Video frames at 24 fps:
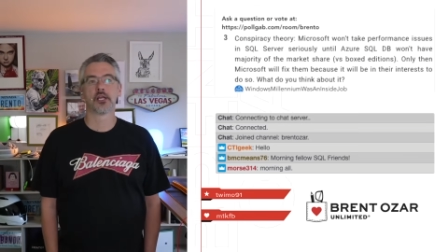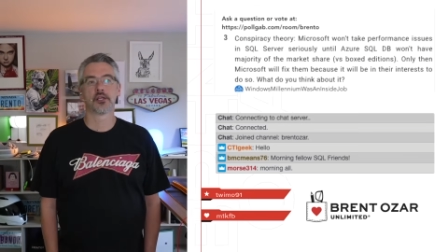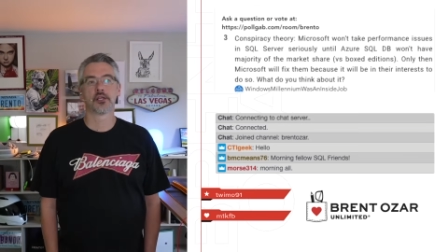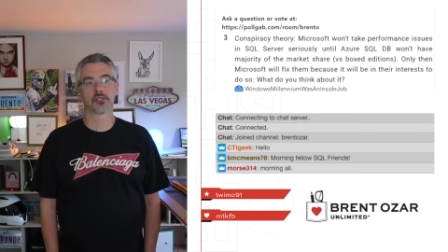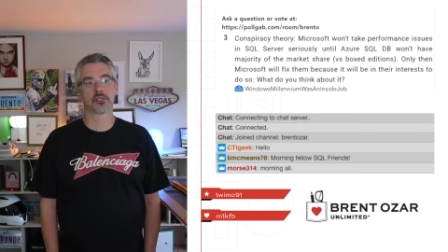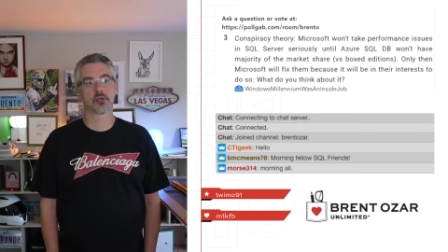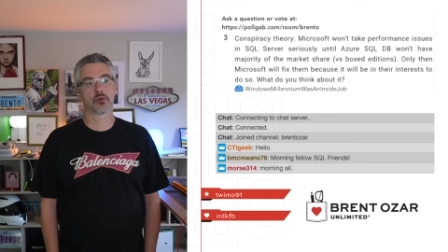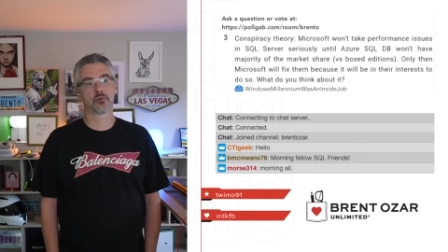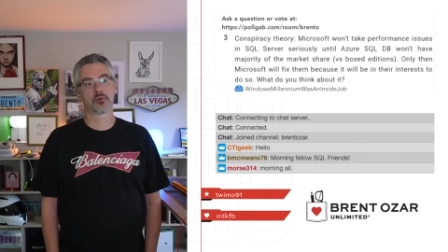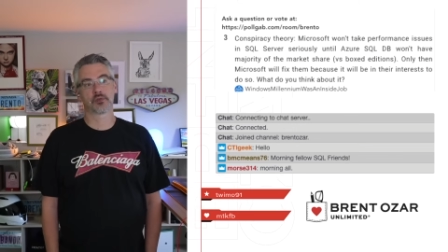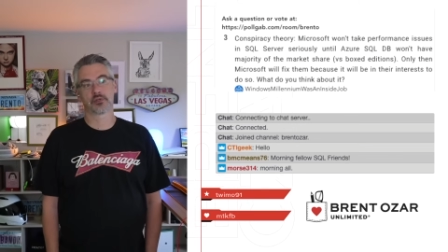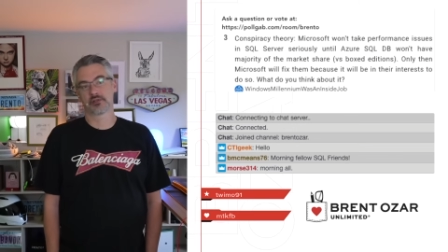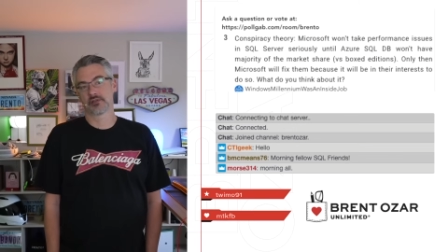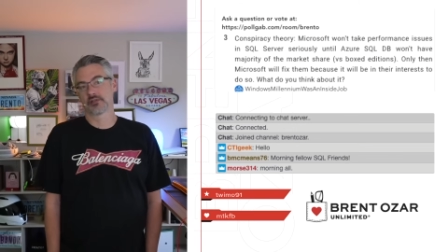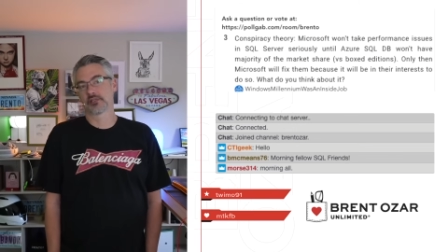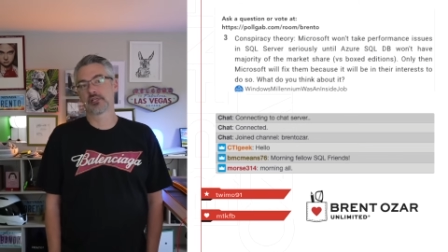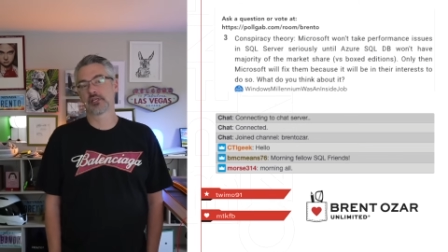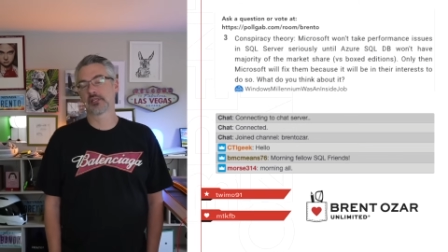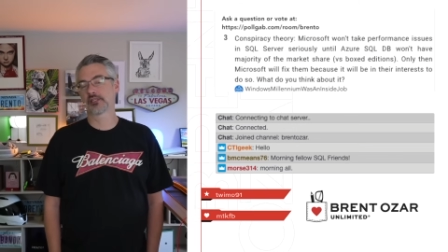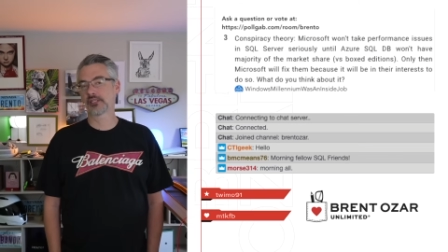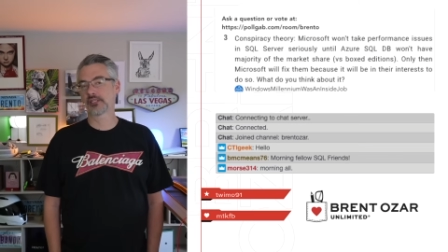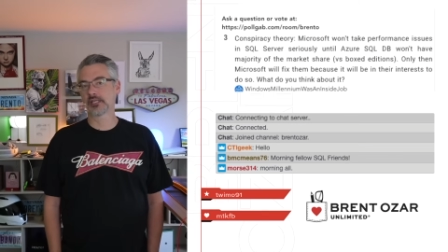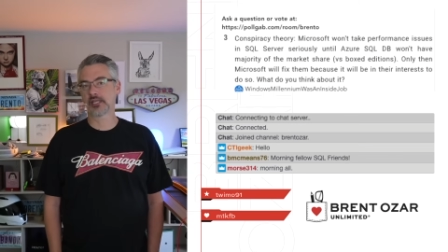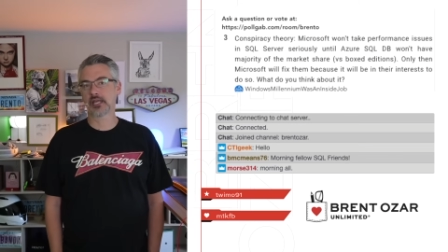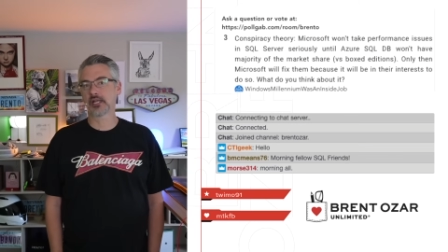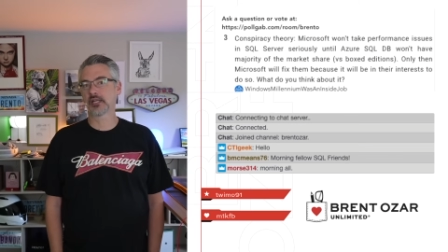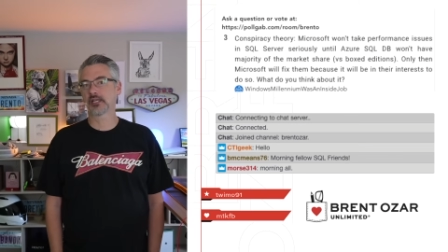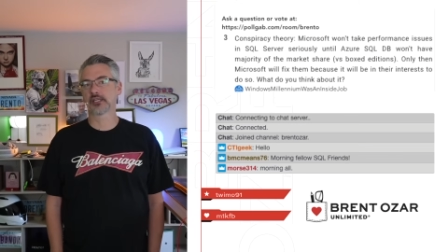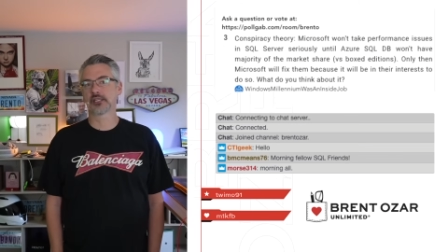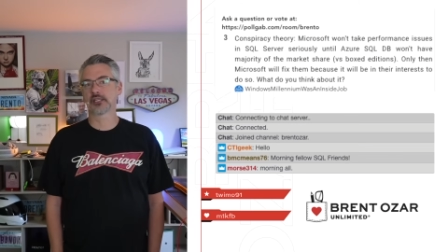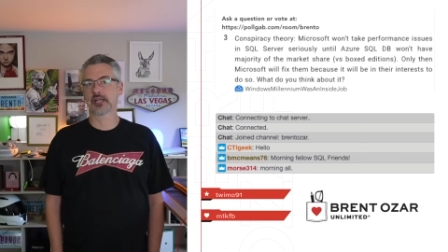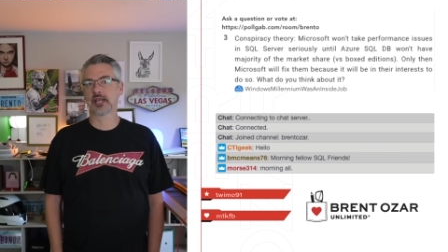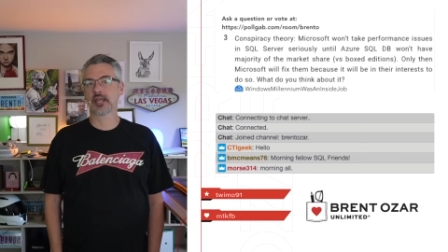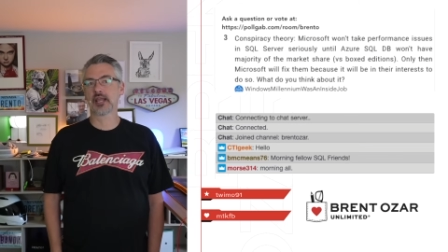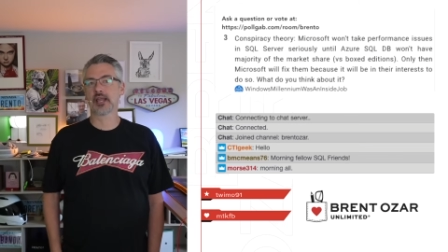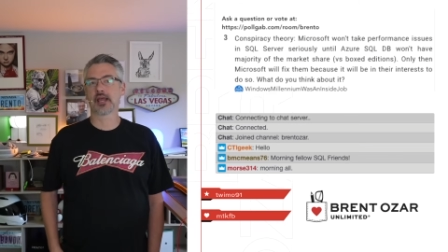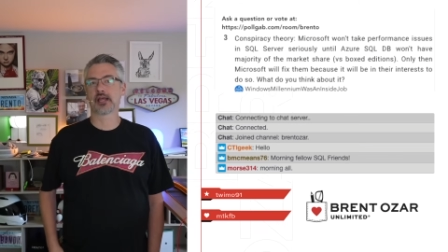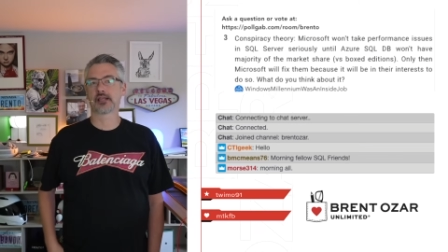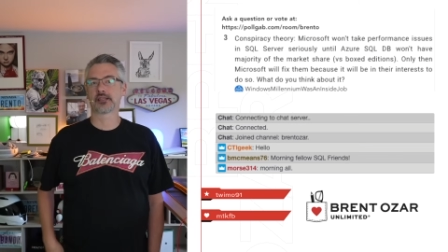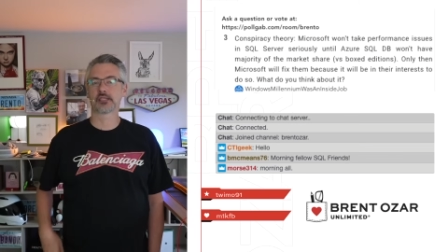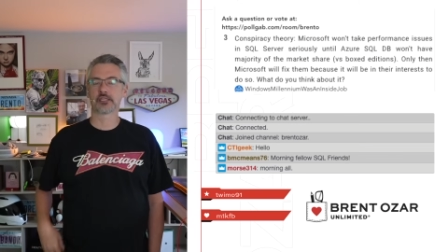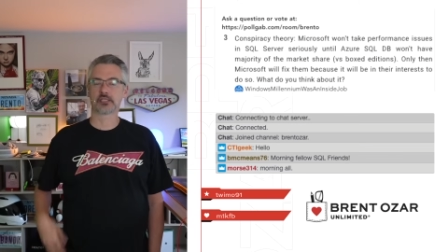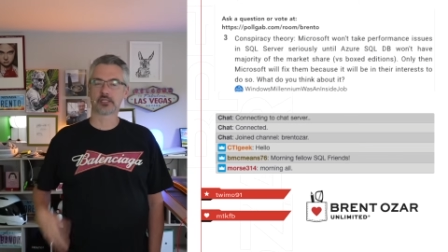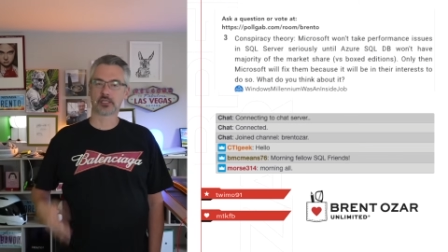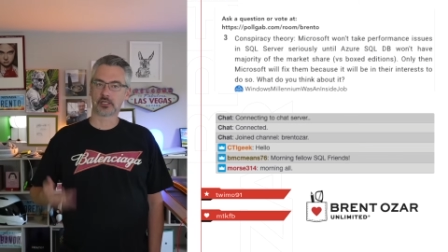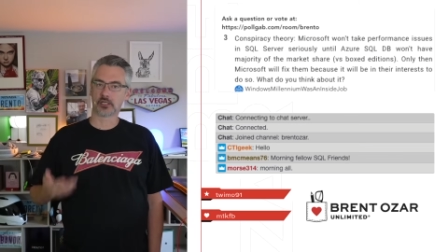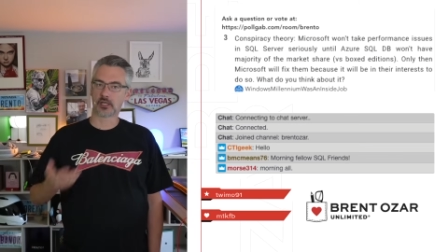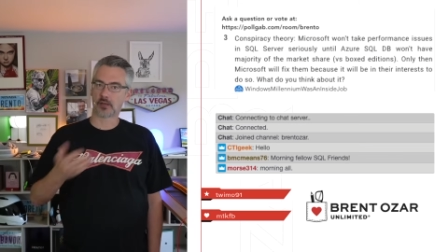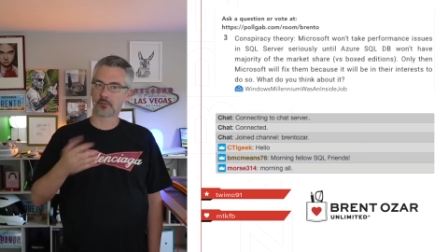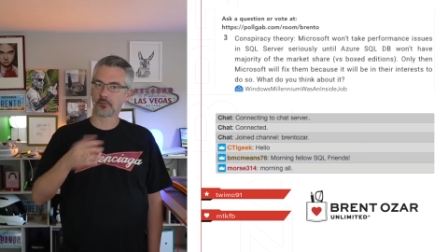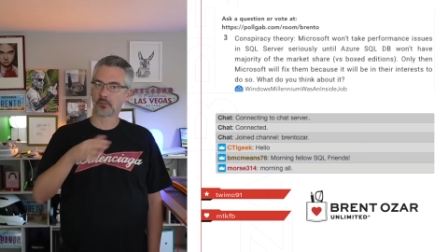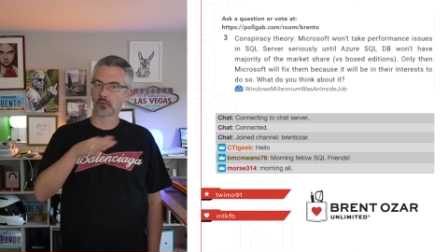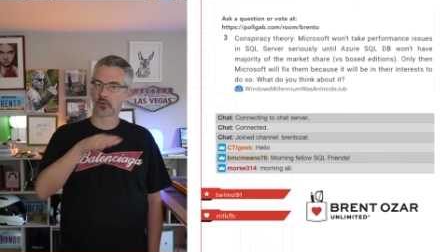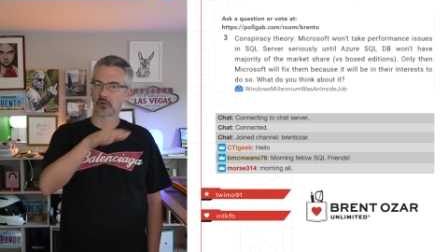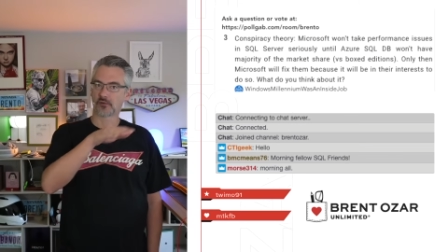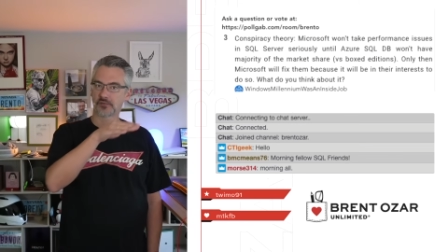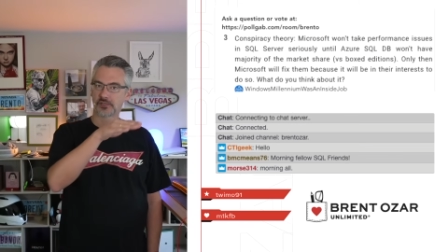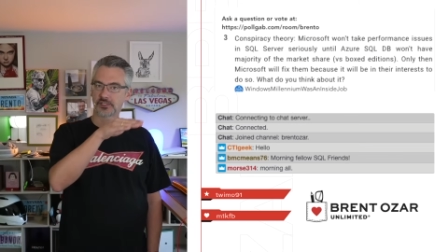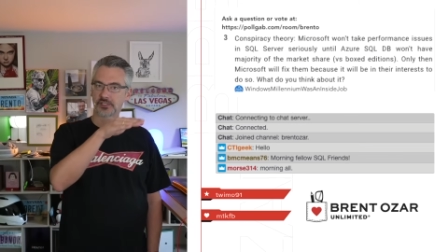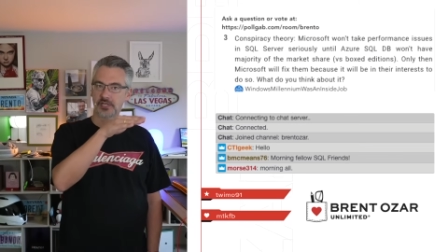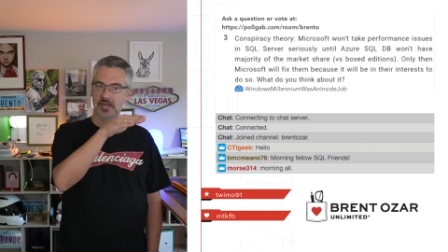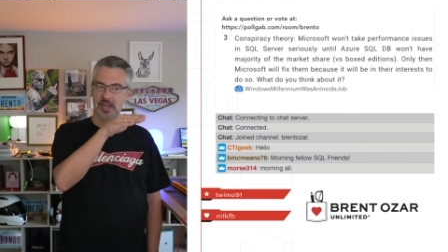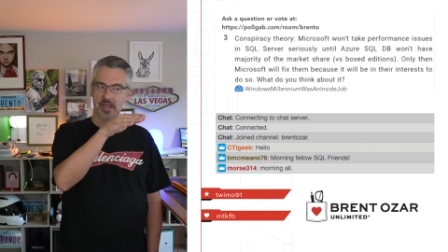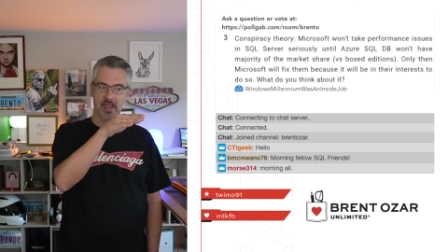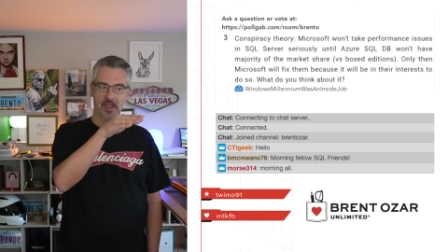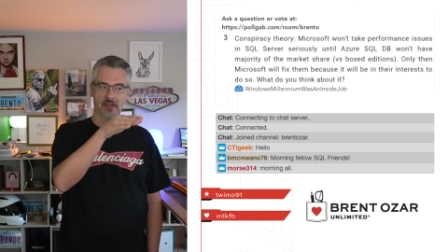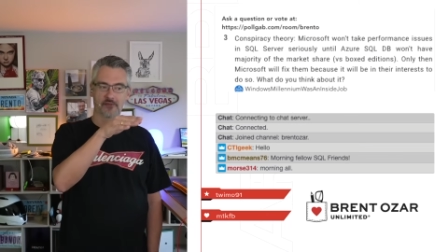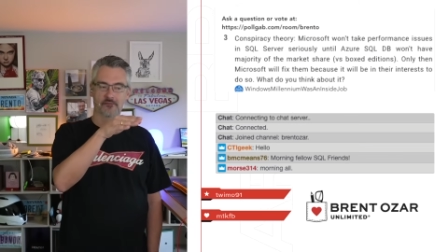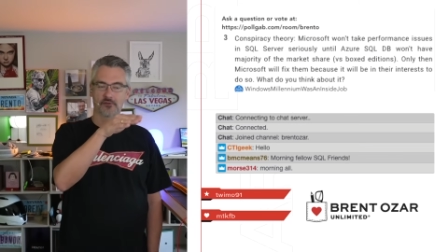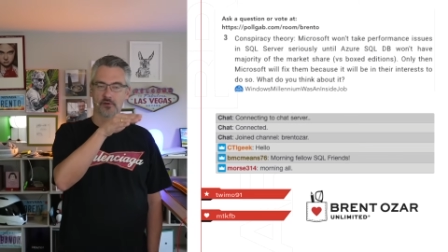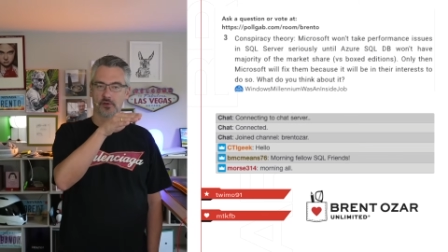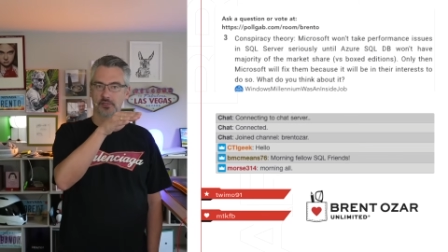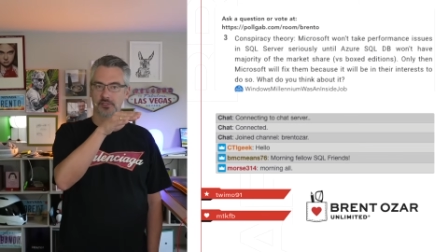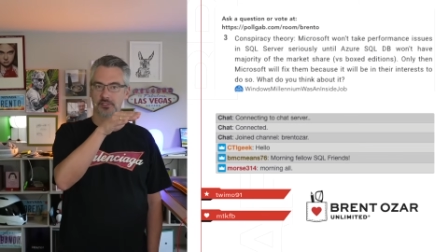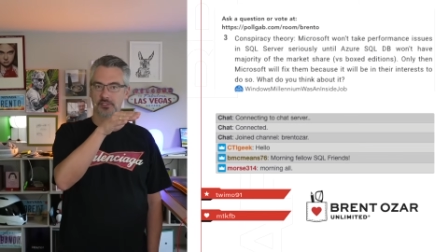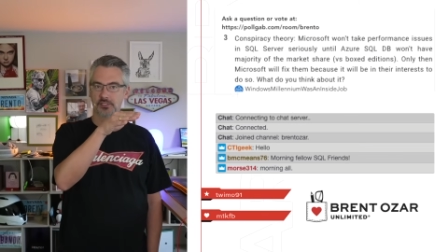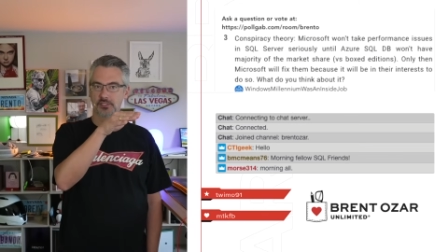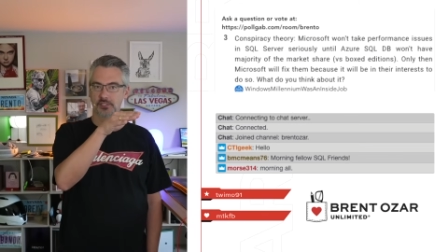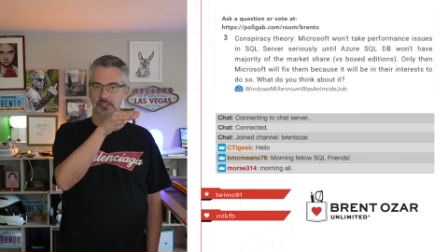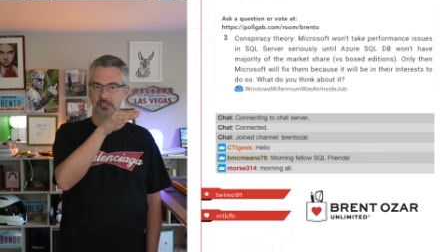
So at the end of the day, I think the number of staff on